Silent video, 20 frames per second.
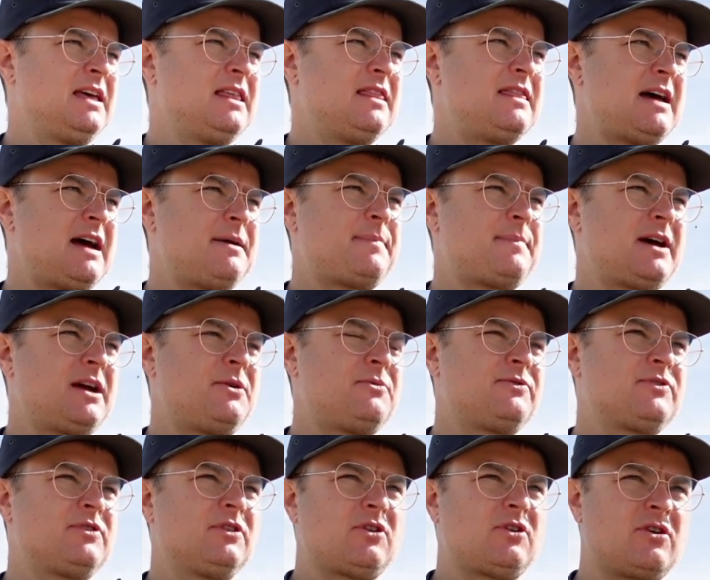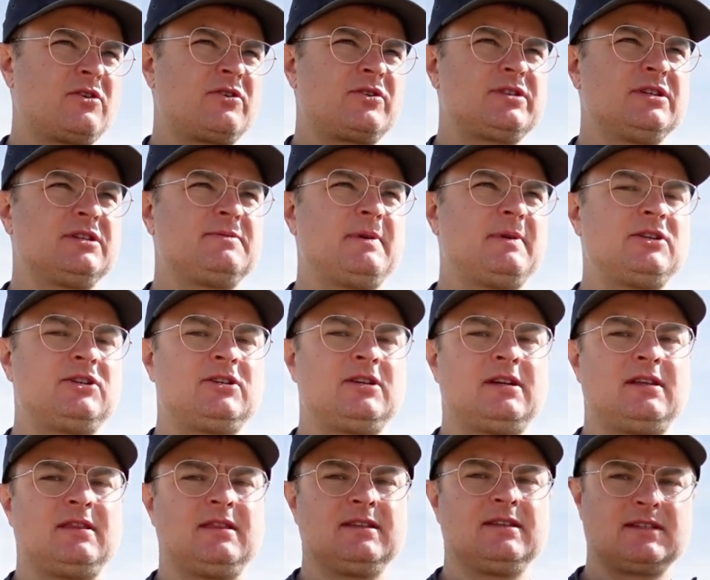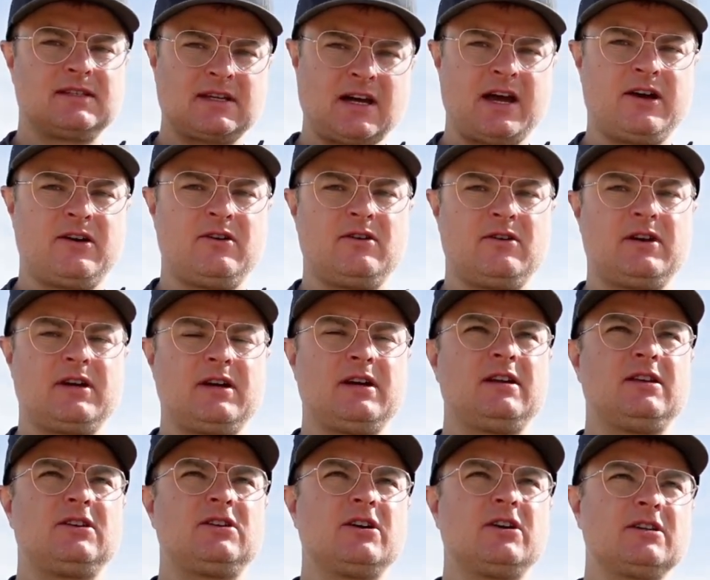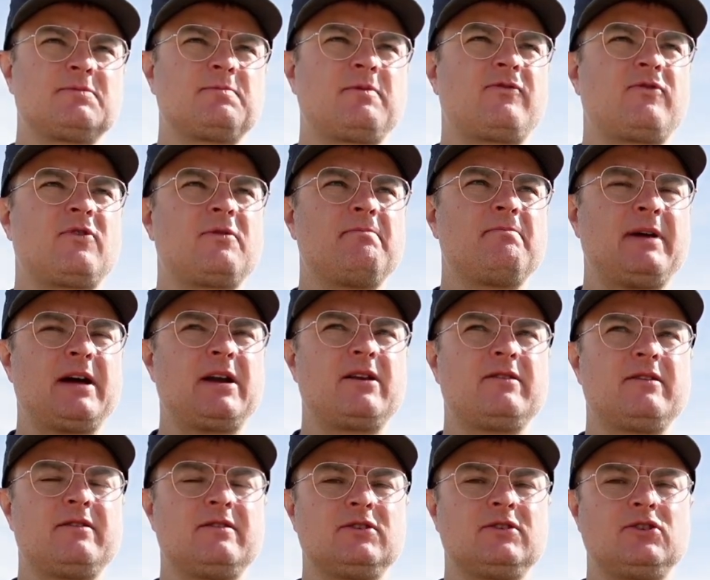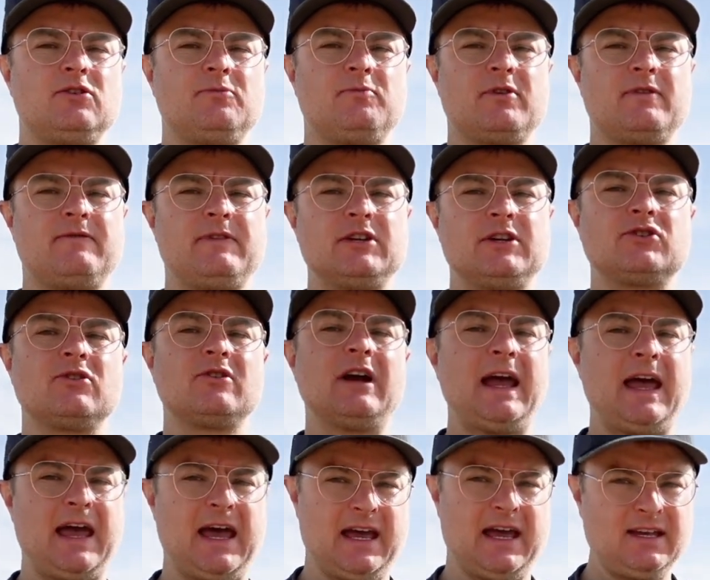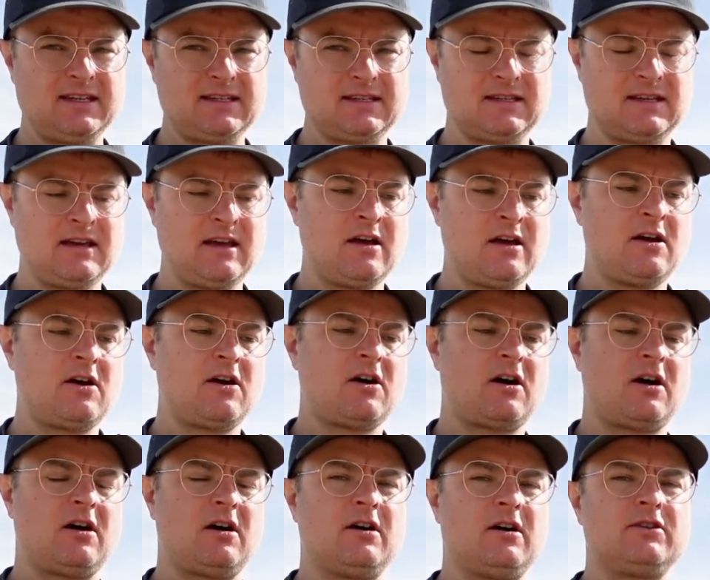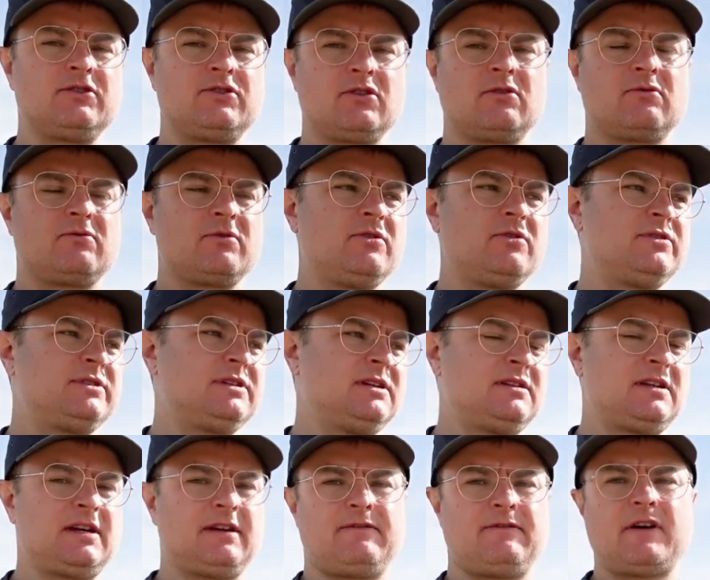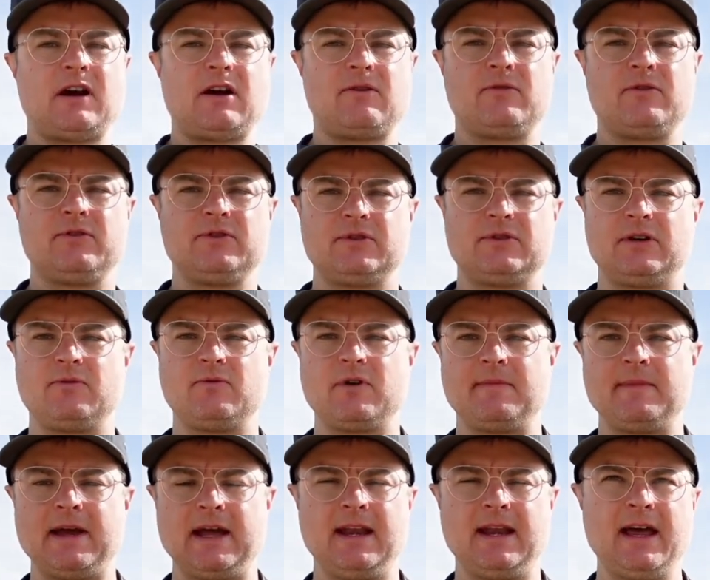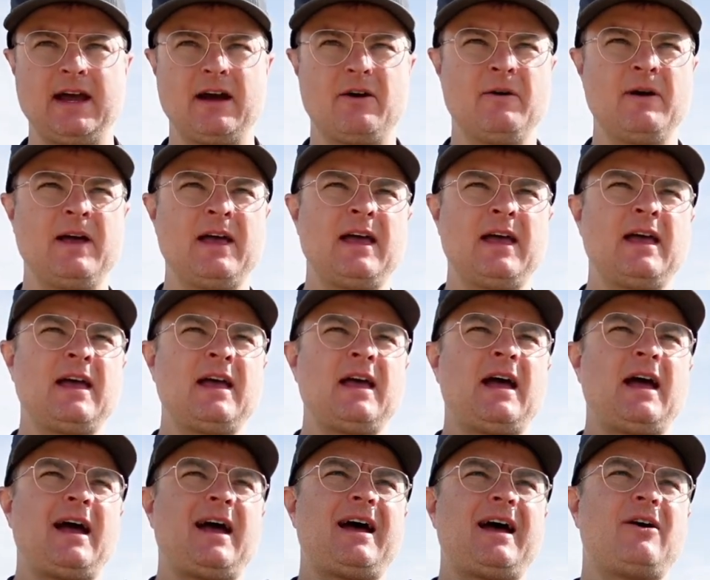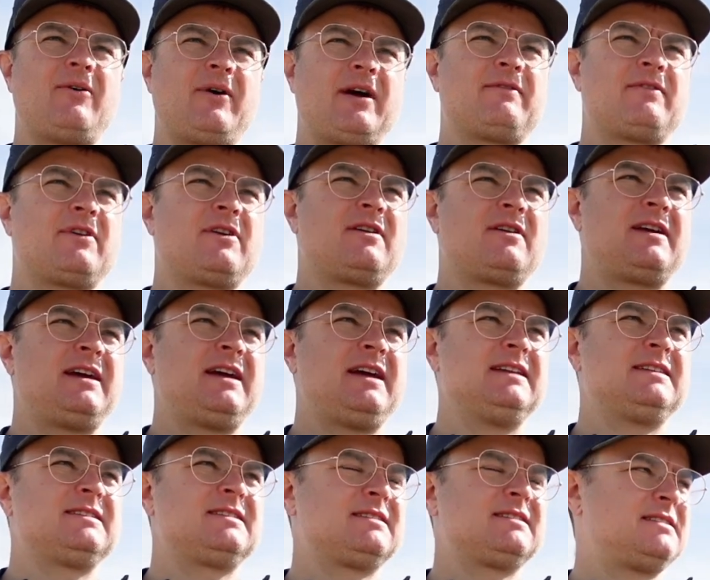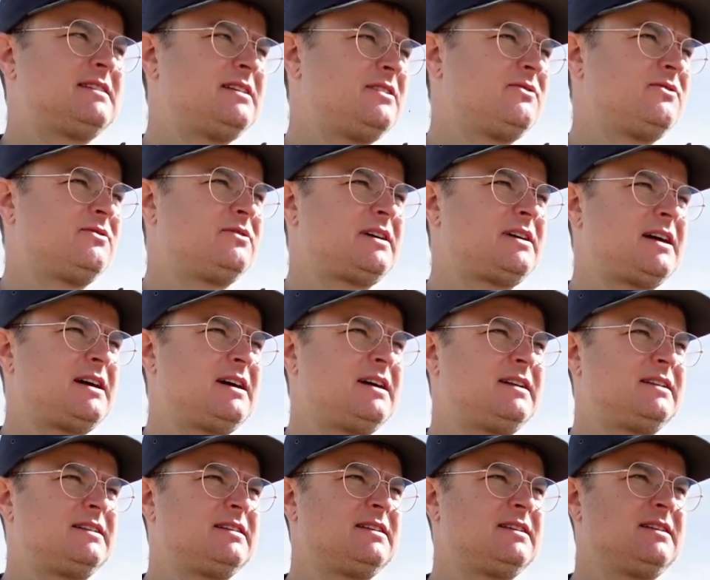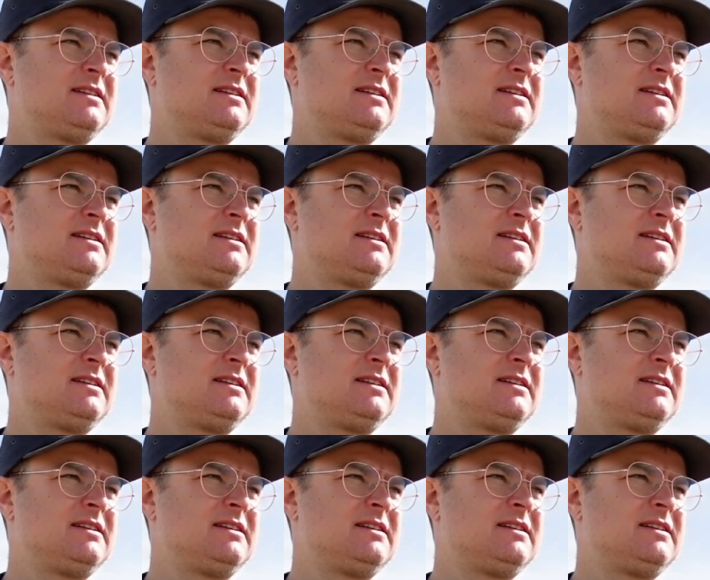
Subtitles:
that bike with the longer suspension and the Skyhook does perform better than the Super Adventure S on dirt roads and like fire roads like where I'm at now. However, it's still not